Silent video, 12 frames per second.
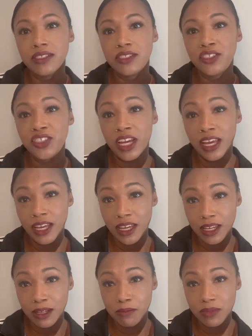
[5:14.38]

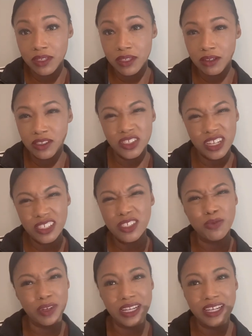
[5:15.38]
James, or should I just
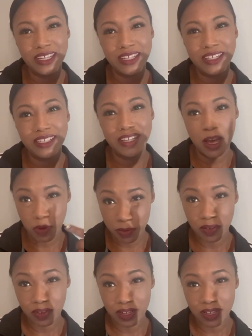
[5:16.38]
read it? Y'all want me
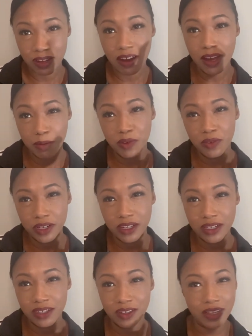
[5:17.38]
to read it? All right, I'm gonna read
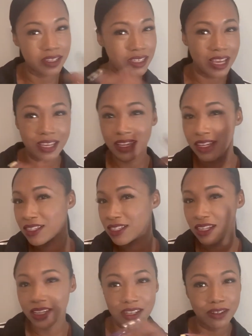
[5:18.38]
it, okay? Because I can't
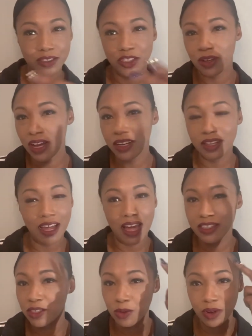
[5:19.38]
sit here and I
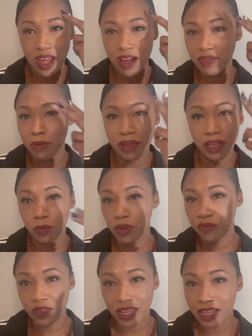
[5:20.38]
don't have the bandwidth
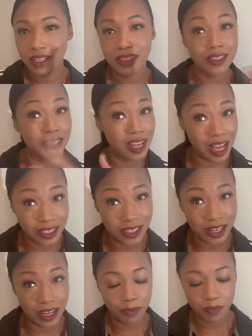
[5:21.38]
for that. Not
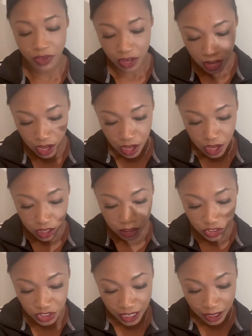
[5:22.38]
tonight.
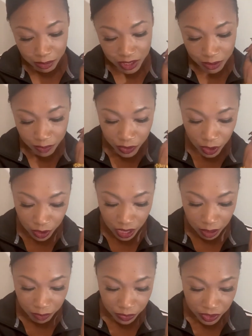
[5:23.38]
James,
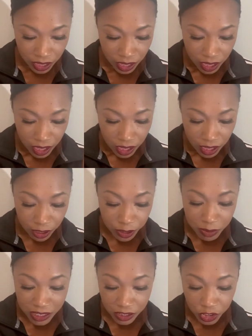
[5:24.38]
okay. Here's
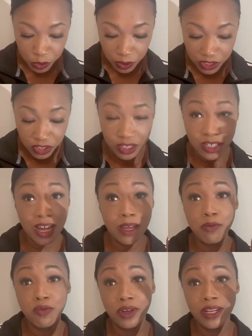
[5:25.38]
my situation, and I
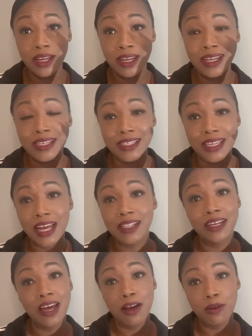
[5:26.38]
am reading it
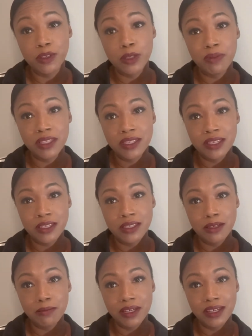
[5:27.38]
exactly how it's been sent
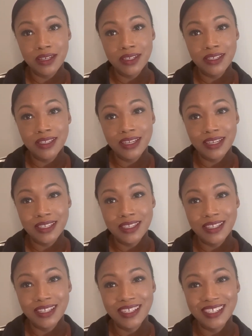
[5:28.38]
to me 6
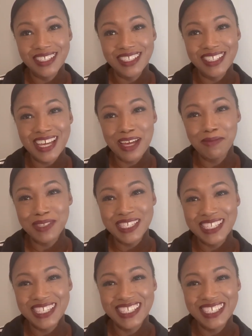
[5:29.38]
times.